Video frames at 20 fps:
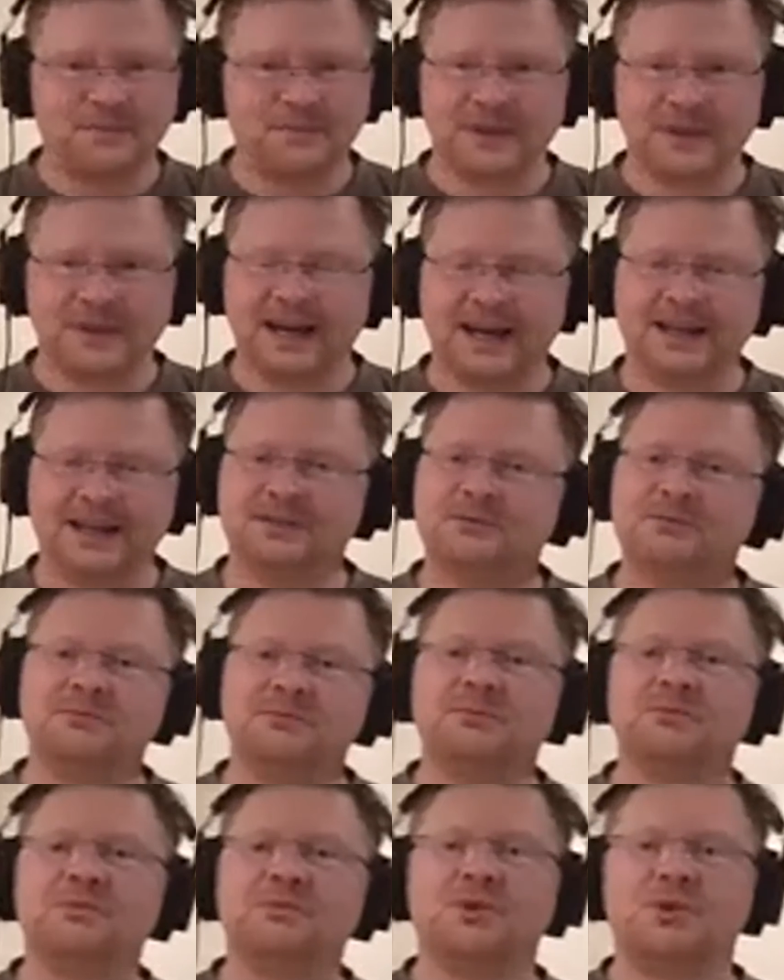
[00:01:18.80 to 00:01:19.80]
and
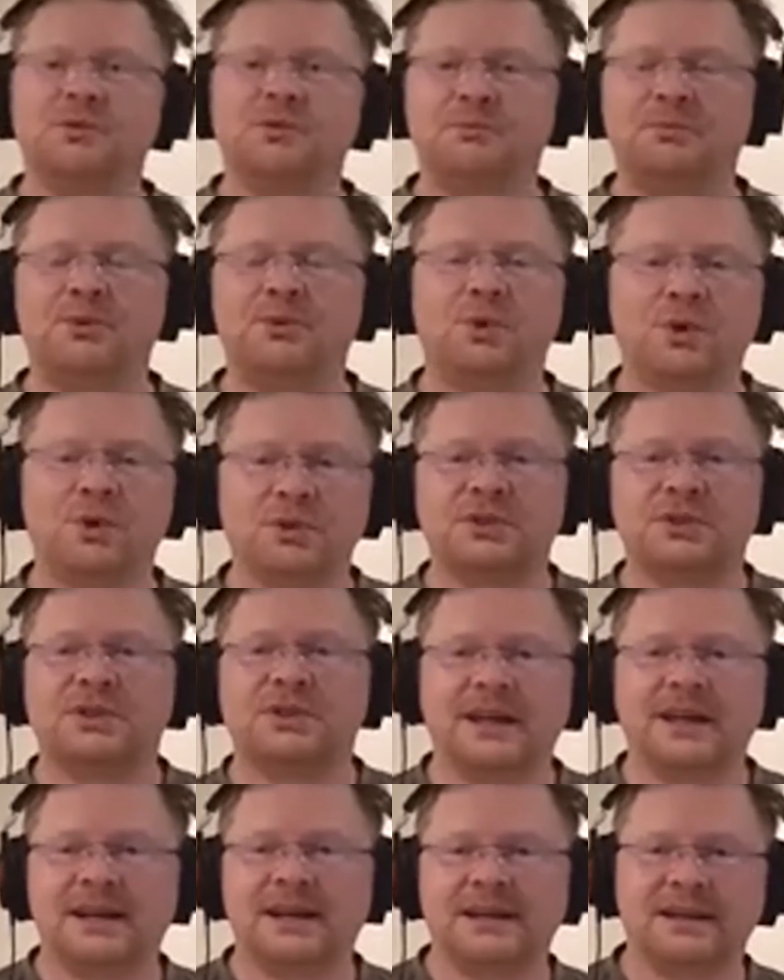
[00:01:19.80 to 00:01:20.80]
sort of brought
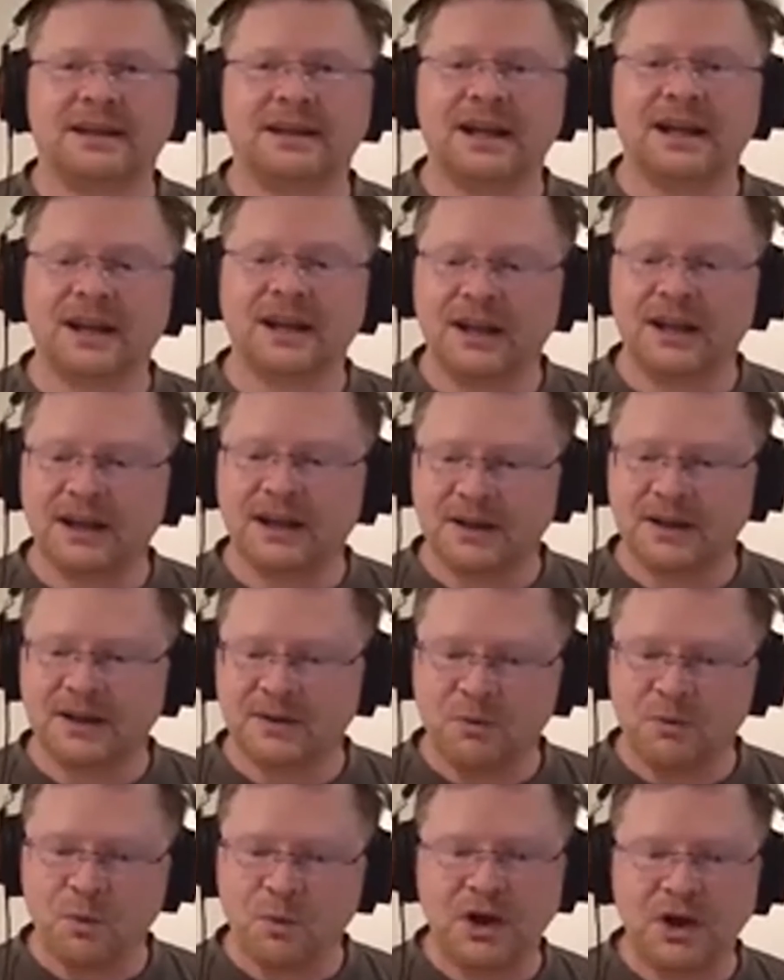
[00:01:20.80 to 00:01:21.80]

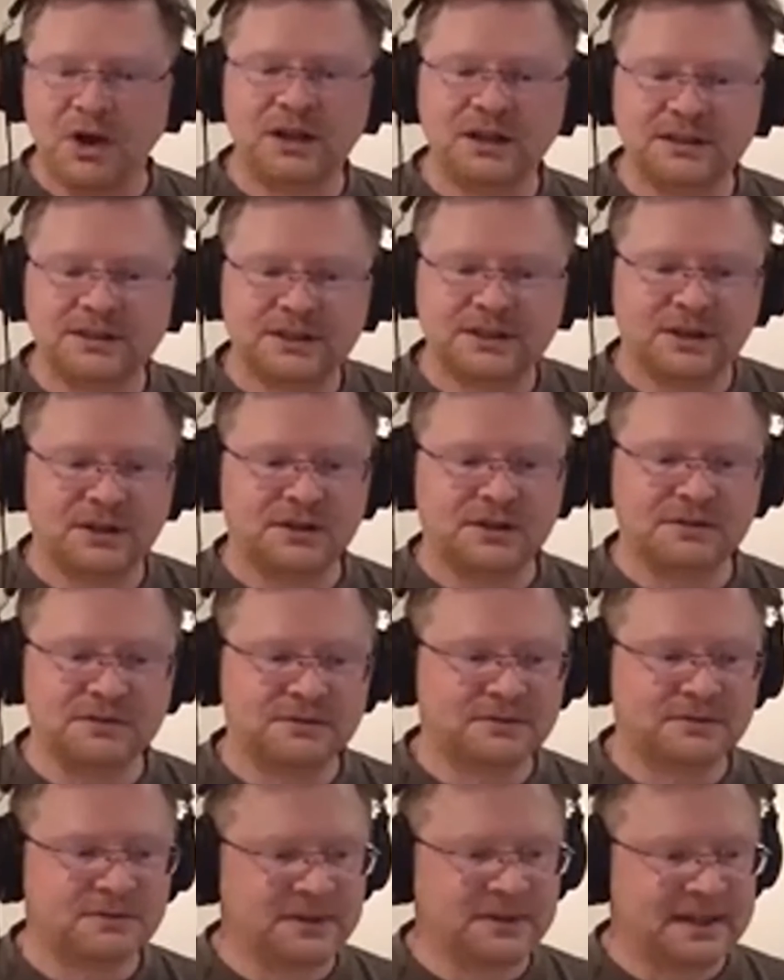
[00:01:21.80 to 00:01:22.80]
a world
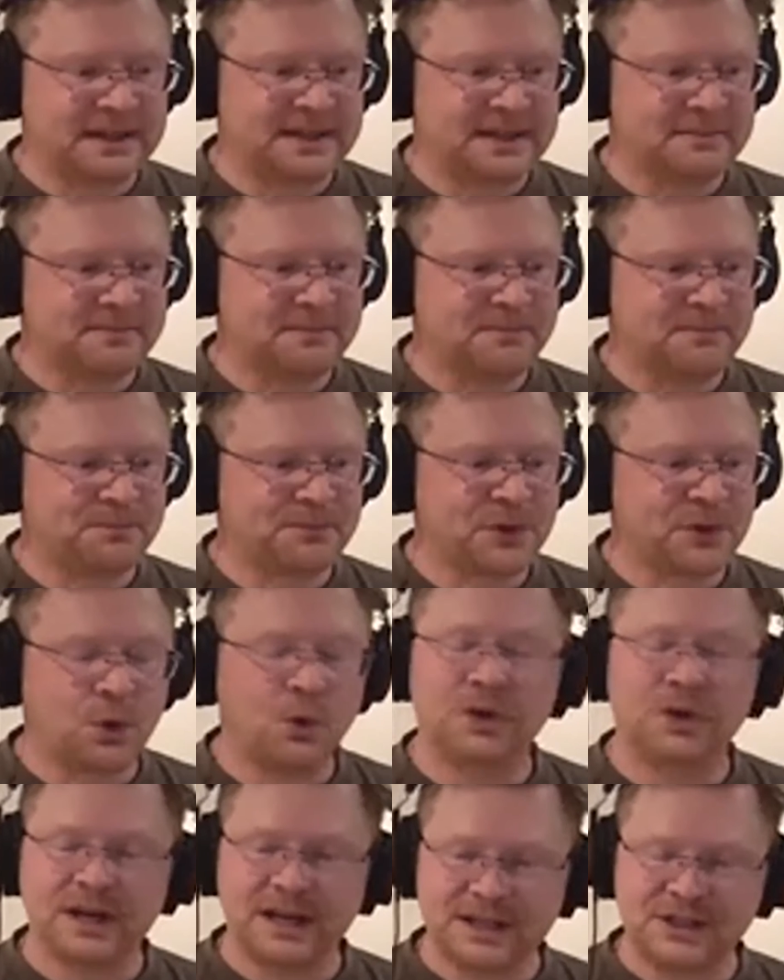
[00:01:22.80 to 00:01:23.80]
of
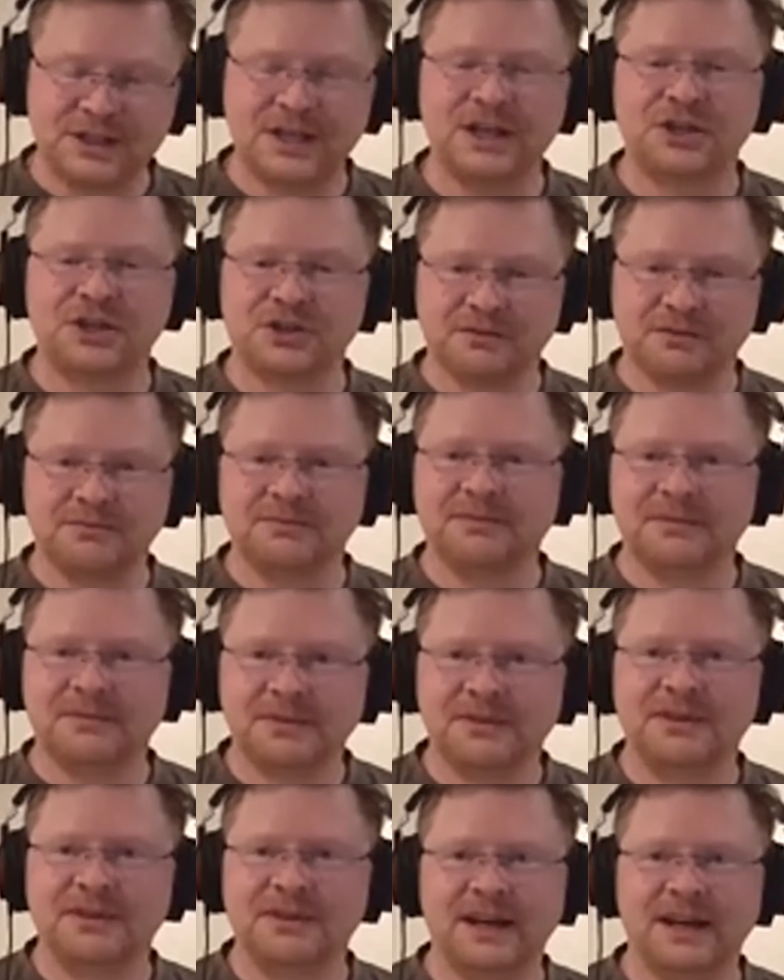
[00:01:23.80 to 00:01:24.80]
organization
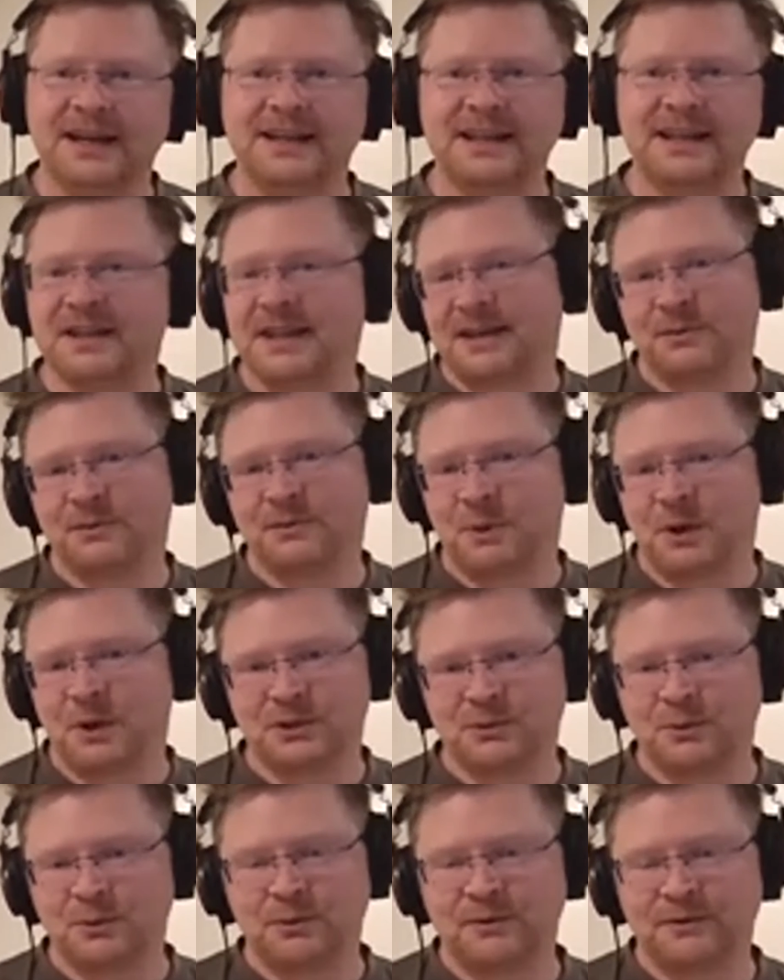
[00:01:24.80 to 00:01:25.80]
that I didn't think was
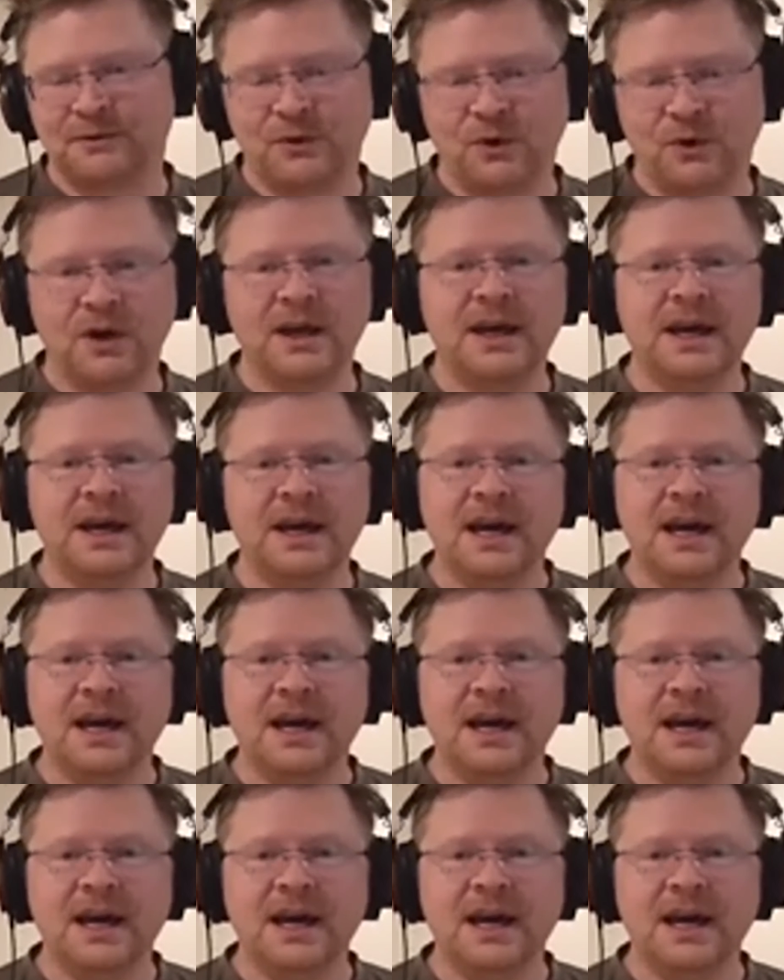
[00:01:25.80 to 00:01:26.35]
possible before.